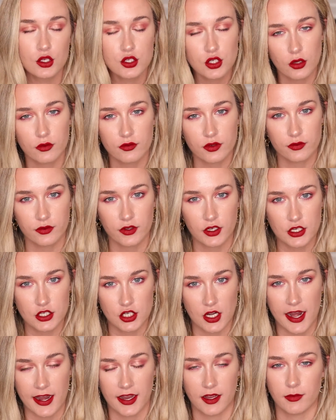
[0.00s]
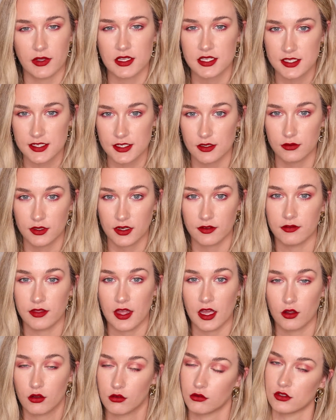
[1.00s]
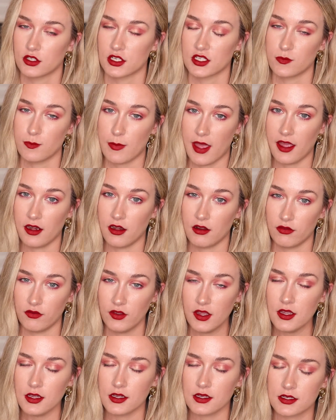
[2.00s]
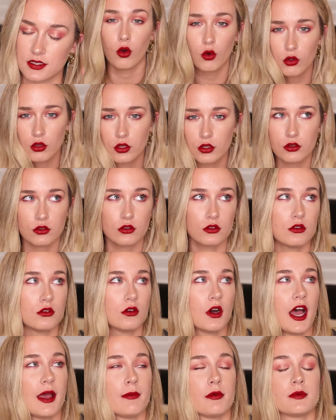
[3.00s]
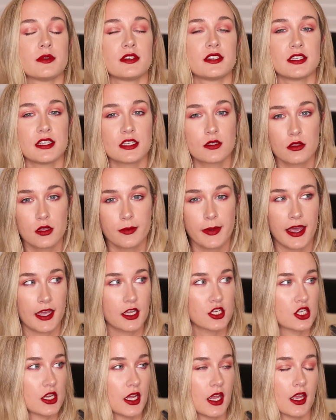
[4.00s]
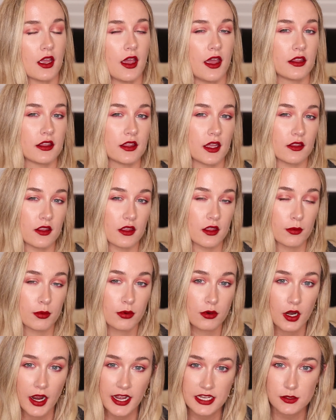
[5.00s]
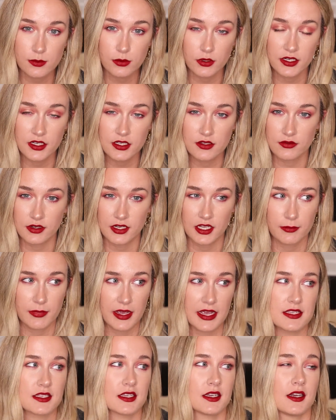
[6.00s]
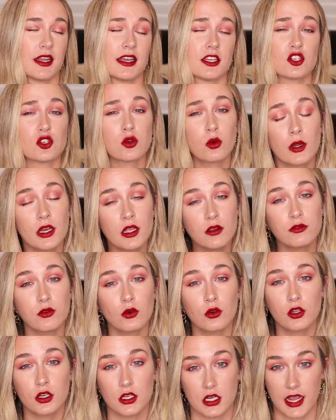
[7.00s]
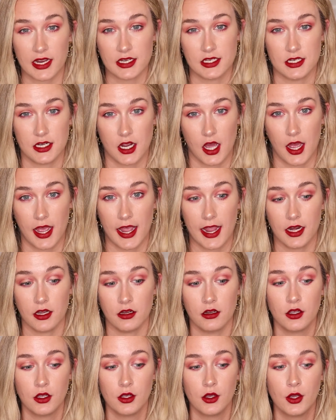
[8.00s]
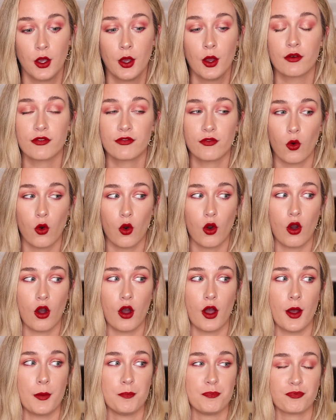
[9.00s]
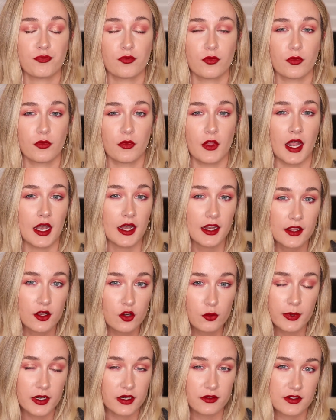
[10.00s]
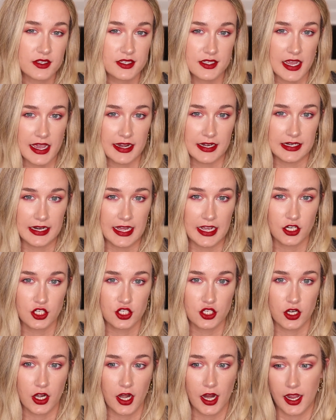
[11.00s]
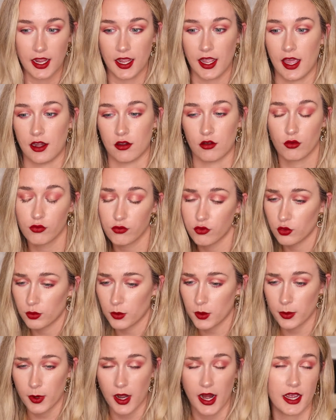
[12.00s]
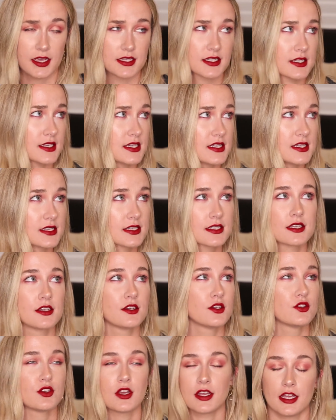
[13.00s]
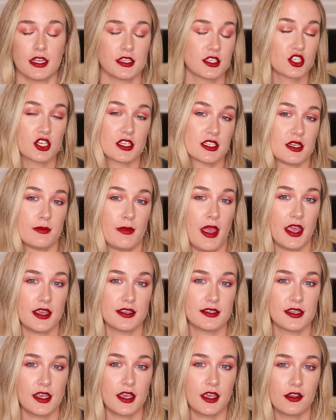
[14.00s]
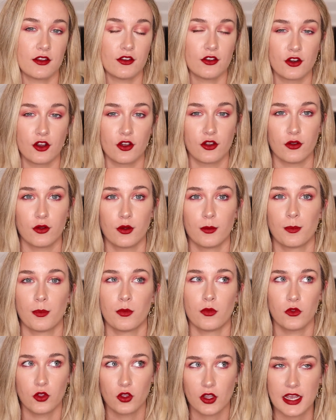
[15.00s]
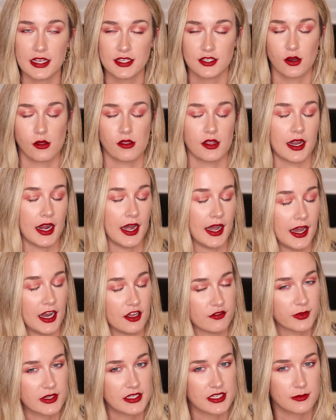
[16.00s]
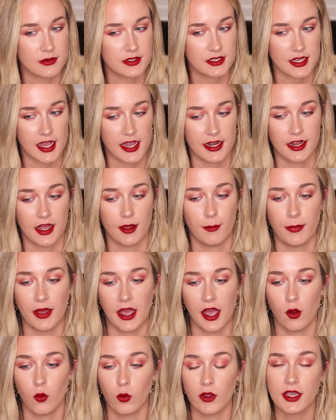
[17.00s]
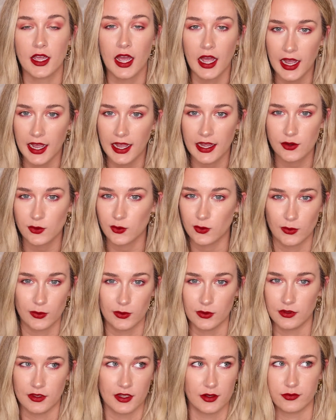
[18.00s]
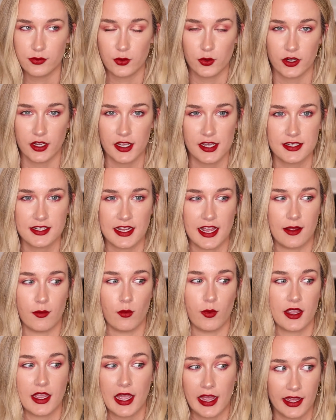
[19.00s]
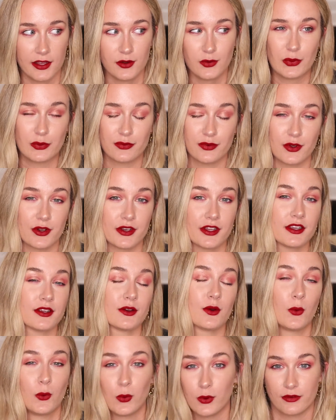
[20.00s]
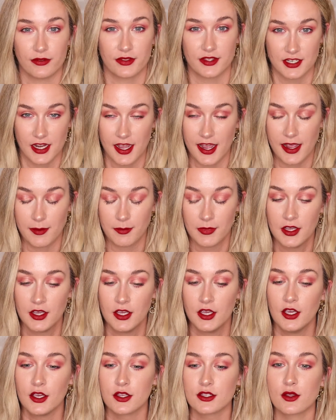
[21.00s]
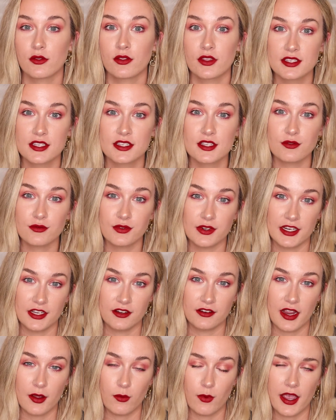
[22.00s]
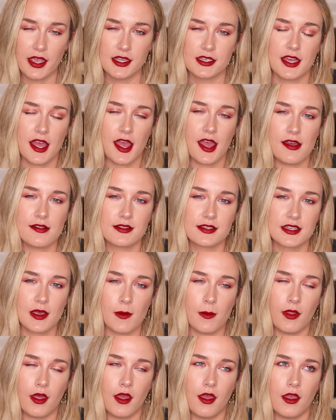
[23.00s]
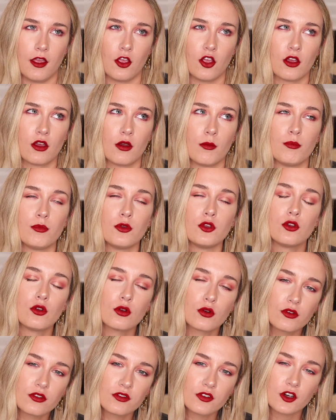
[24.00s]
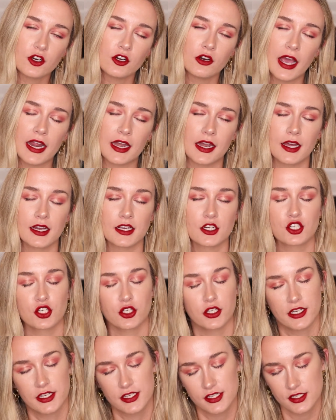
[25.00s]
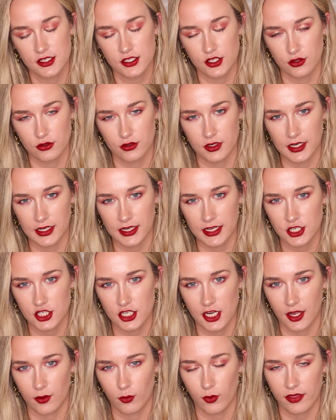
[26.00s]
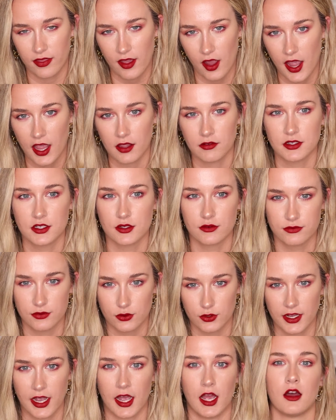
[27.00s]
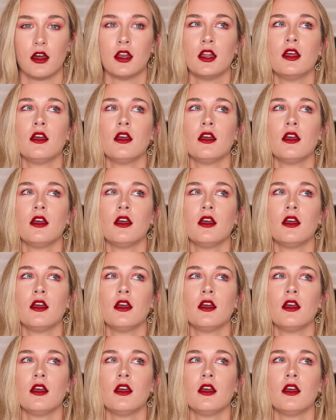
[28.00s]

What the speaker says: don't feel very drying, but still give that gorgeous matte effect. All in all, I'm obsessed with the packaging. I think that the price point is really amazing, like $24.99 for a little bit of designer luxury at an affordable price it's just amazing. You know, You guys know that I love me some designer, but we can't all afford it, and we can't all afford it all of the time. So this is a really great way to add something beautiful and luxurious to your collection without having to fork out